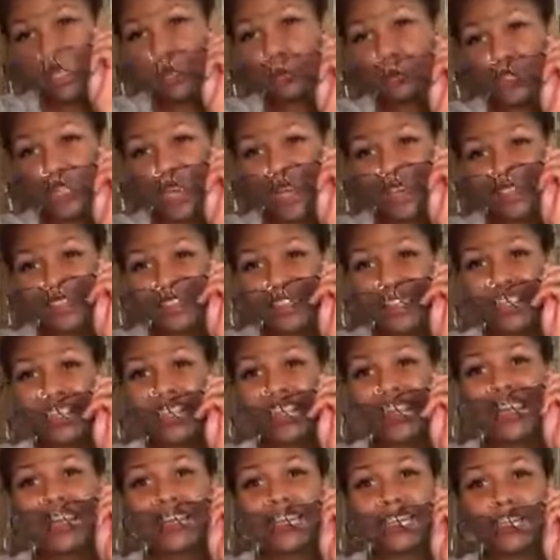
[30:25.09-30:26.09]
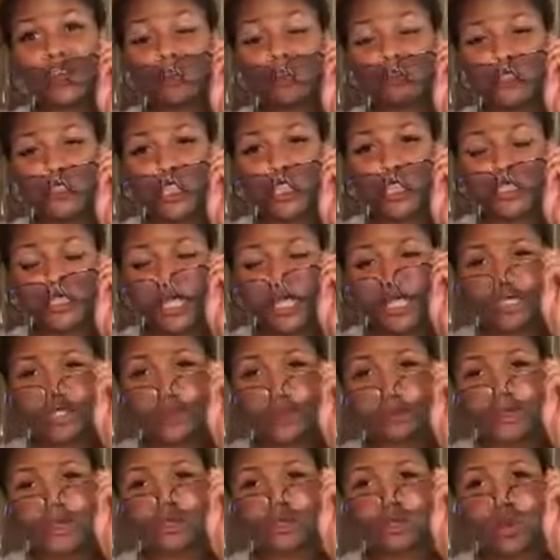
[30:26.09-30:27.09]
Say what you gotta say. Get it off your chest.
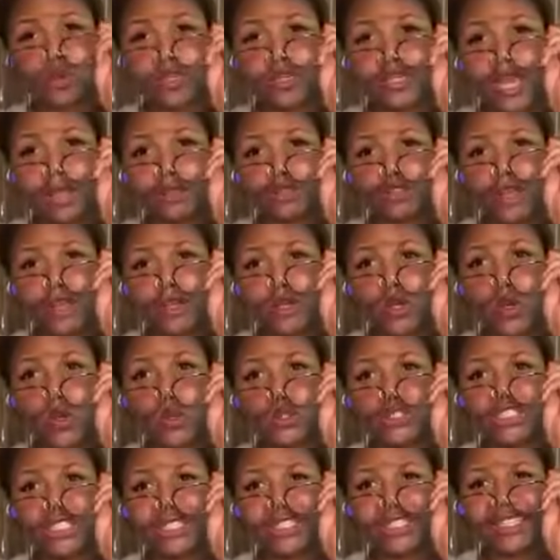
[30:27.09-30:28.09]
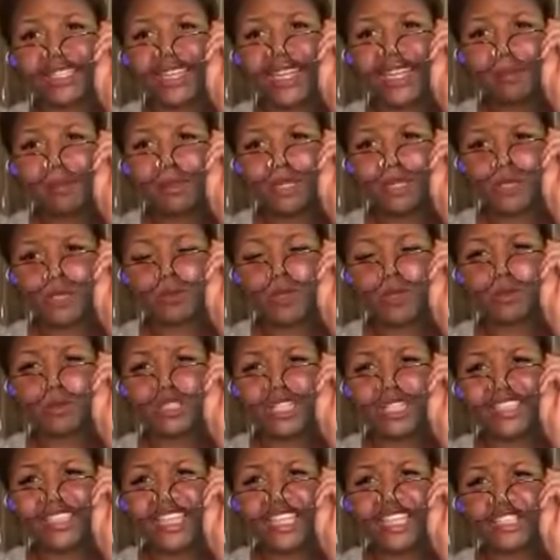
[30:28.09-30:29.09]
Don't be stroking out trying to hold shit in because people
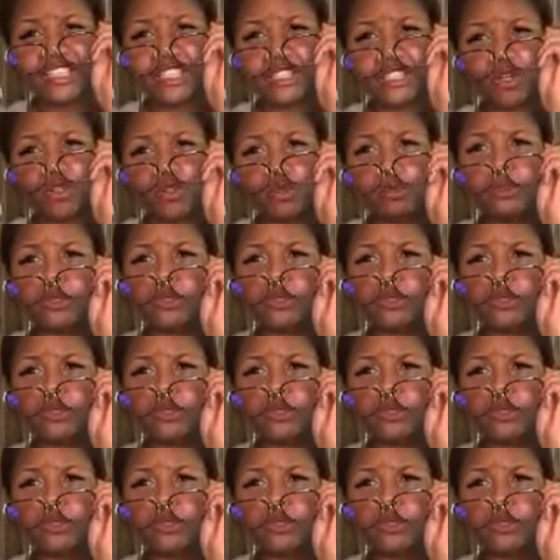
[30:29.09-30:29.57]
think they can shit on you,